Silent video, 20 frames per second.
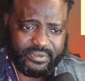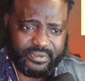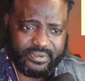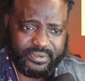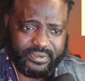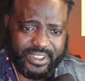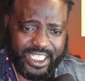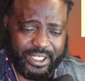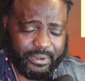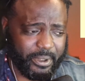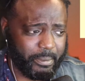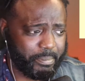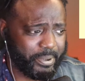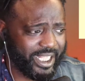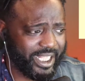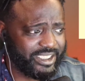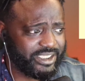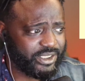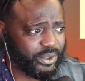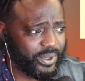He
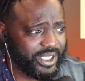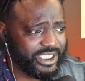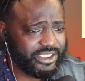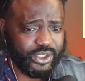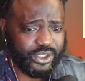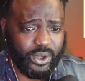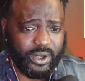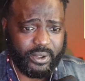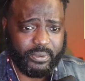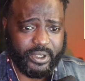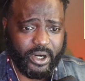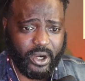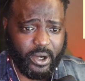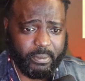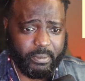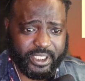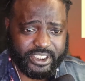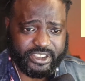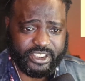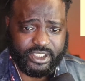replaced Queen's Court with a whole
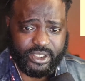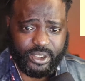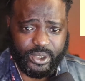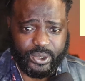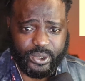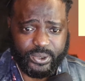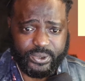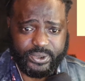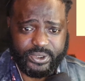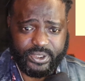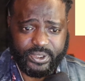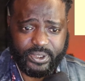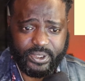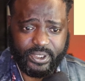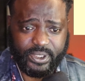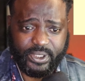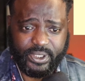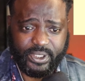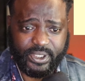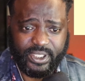bunch of dudes
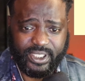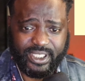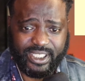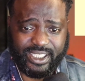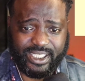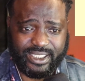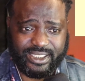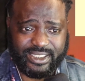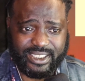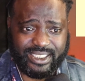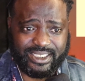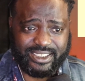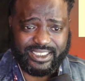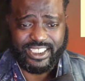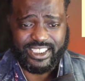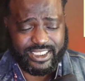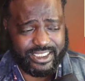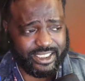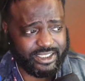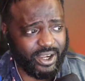
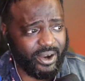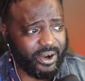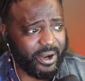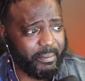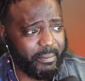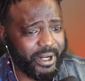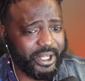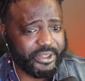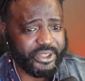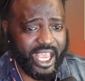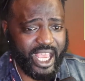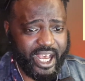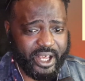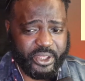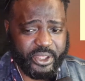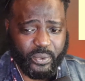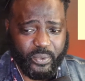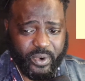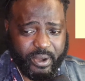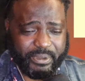just to talk about how
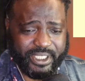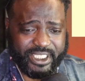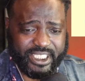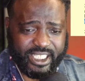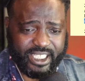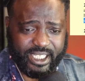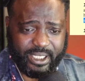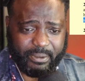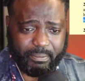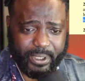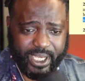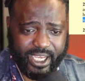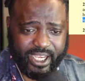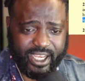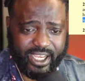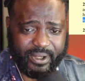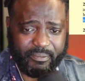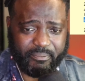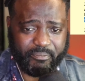the women did him bad.